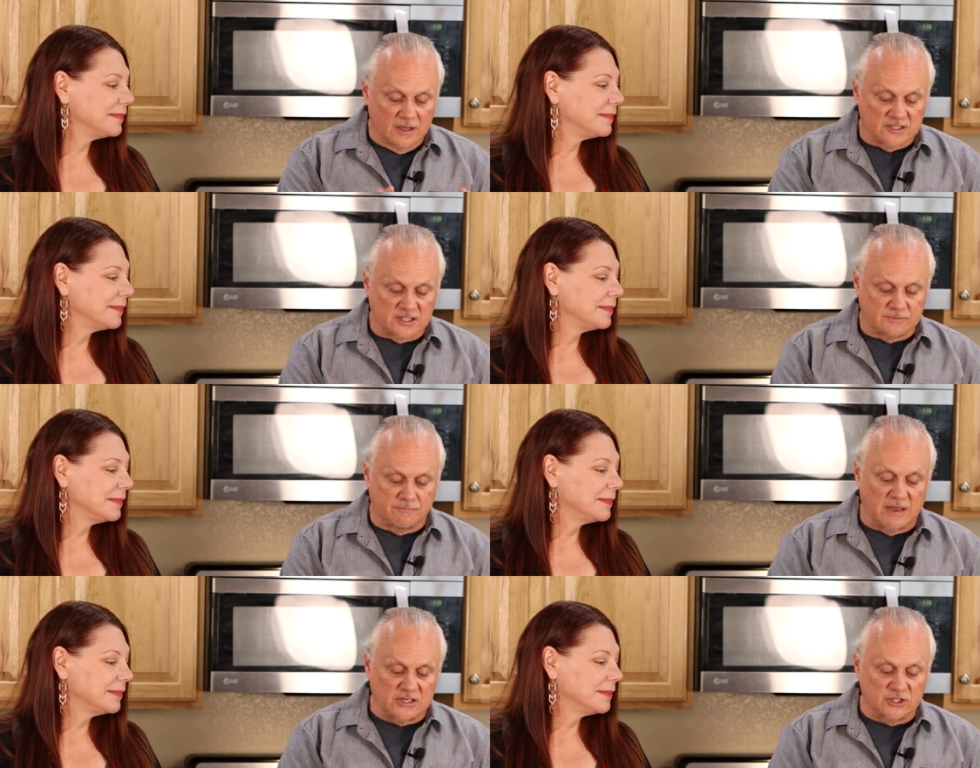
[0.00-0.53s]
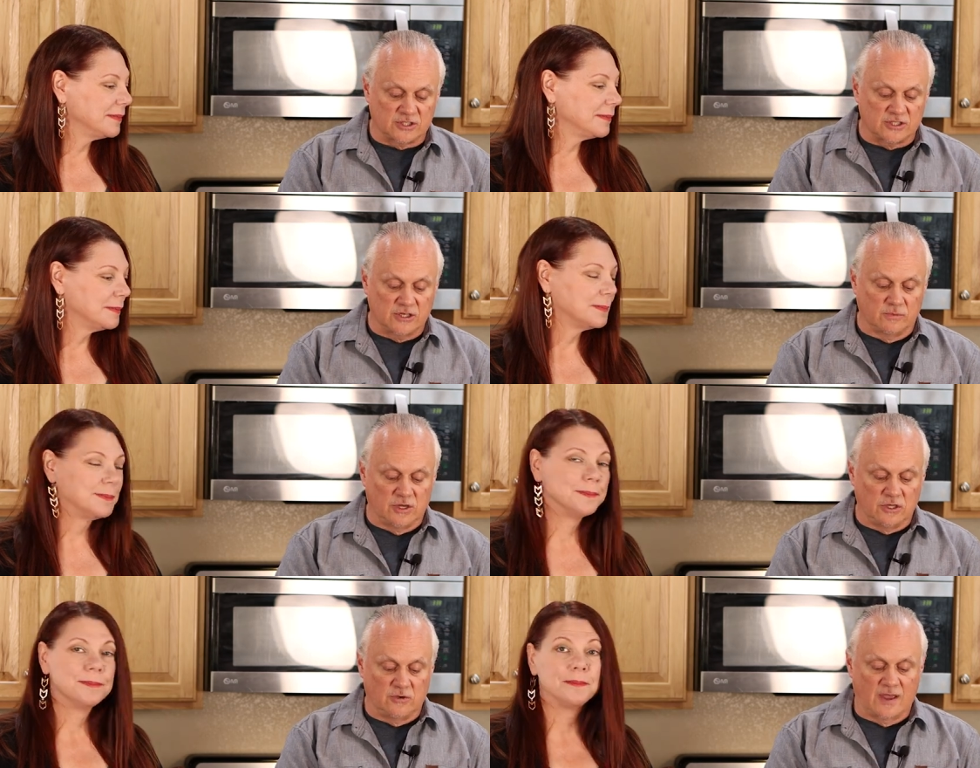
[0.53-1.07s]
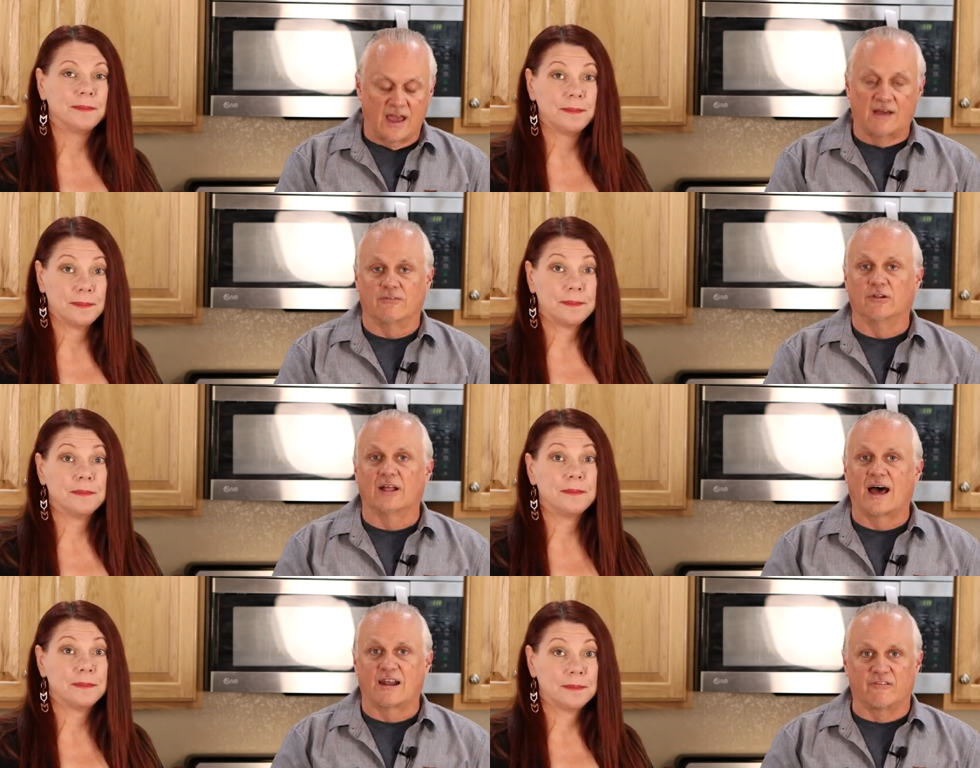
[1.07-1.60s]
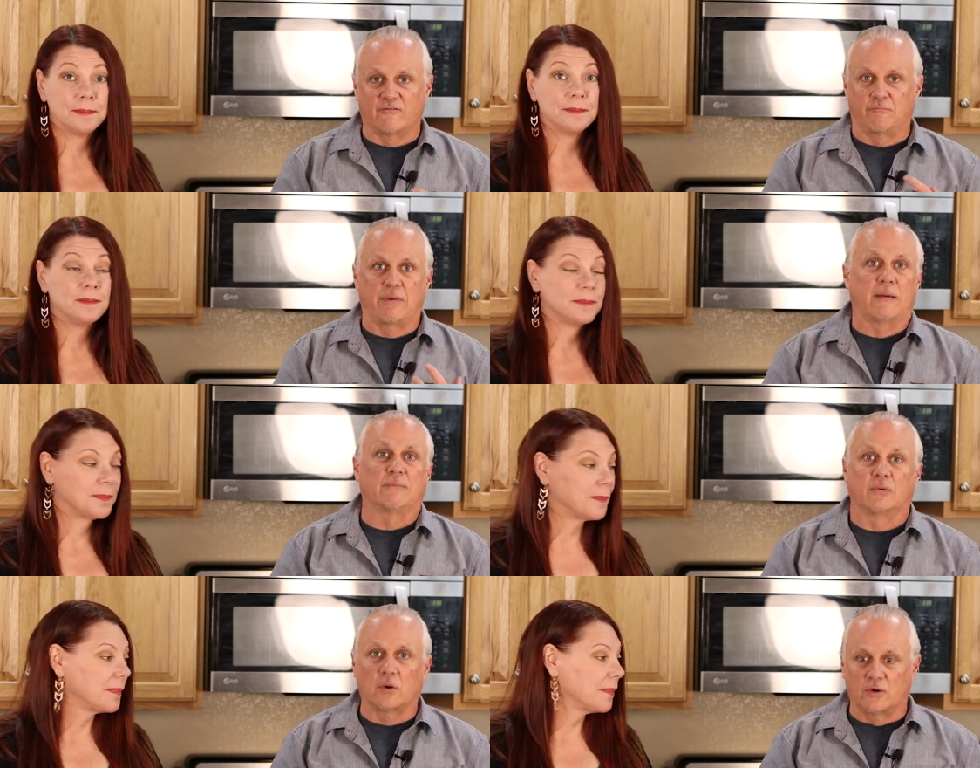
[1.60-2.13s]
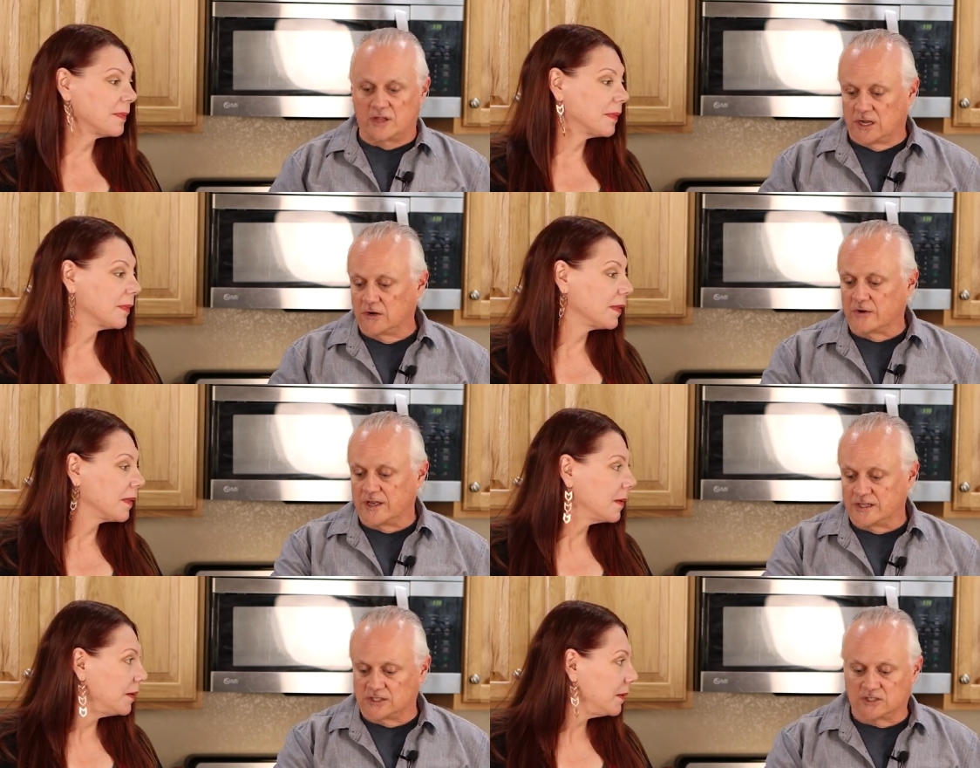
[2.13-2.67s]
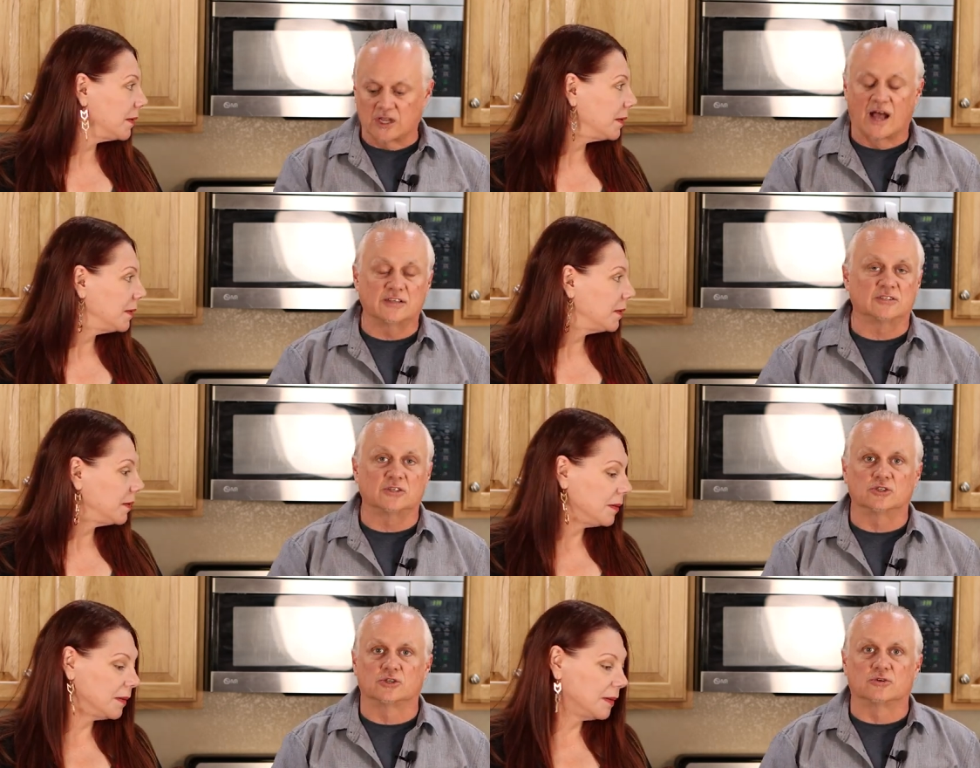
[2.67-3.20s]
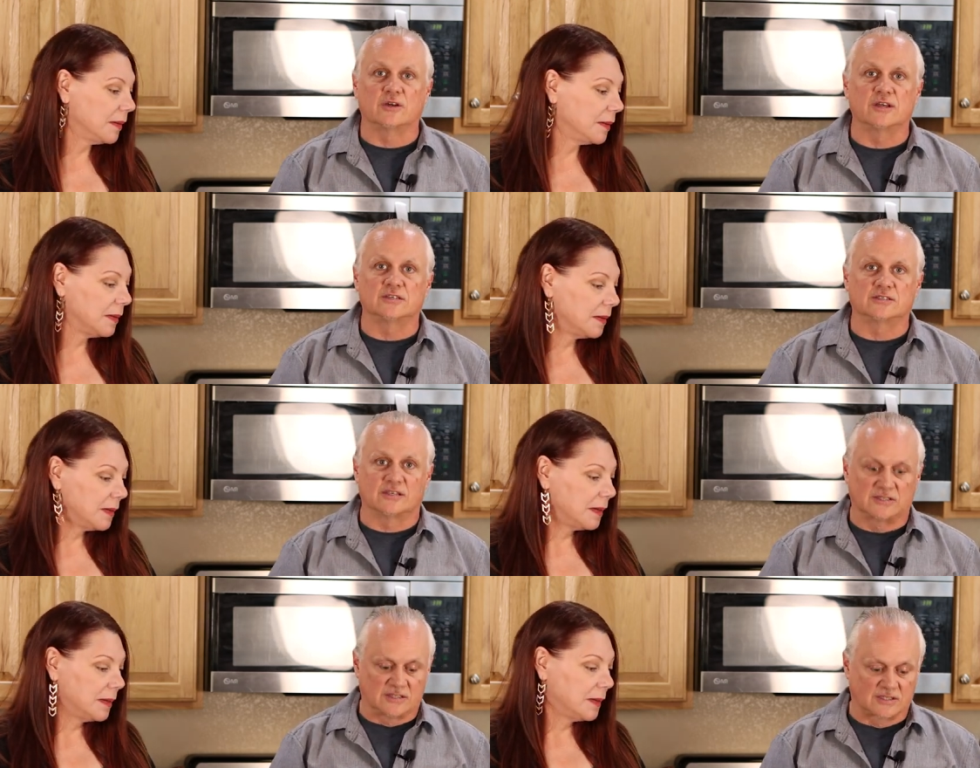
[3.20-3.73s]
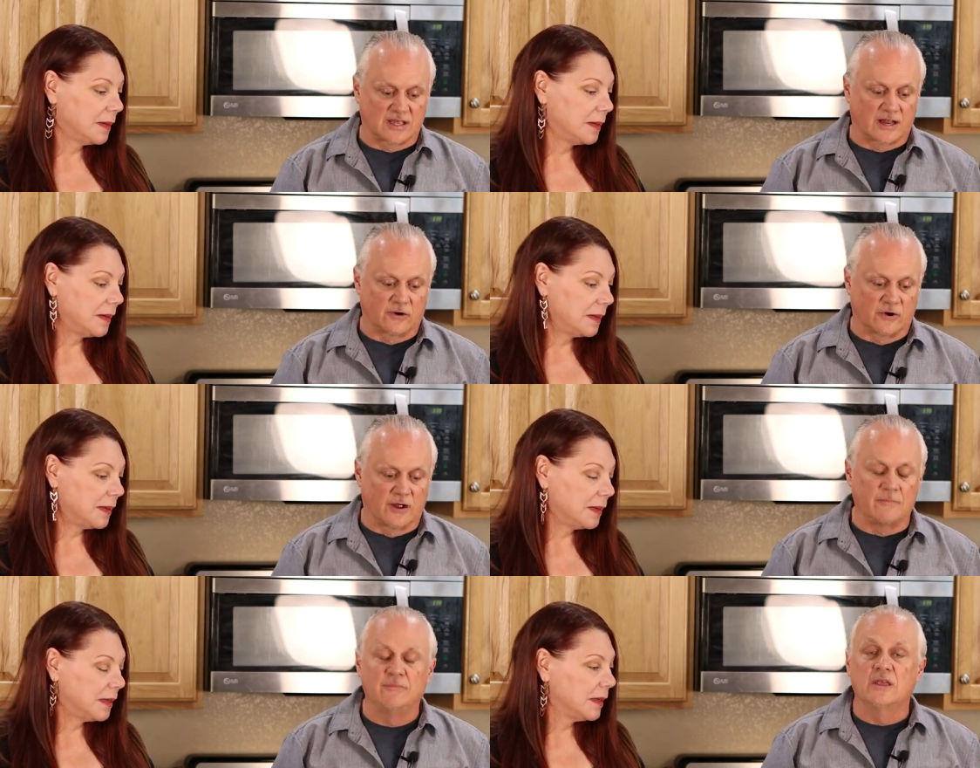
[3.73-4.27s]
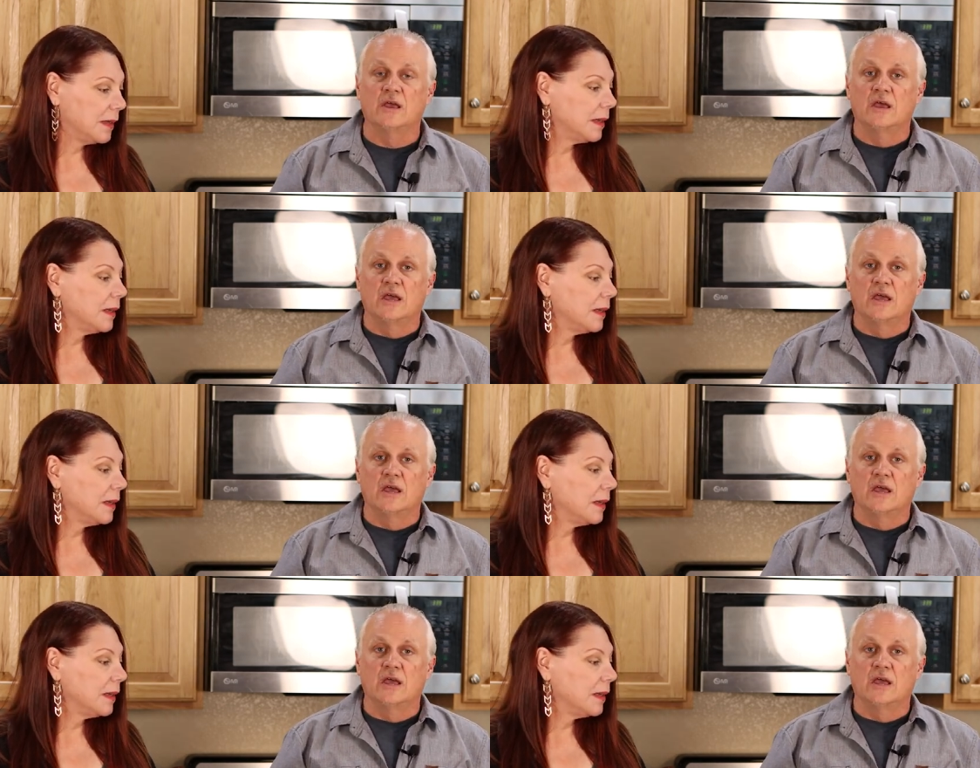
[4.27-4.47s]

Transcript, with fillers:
Speaker 1: especially when you have a lot of pepperoni grease, sausage grease, etc.,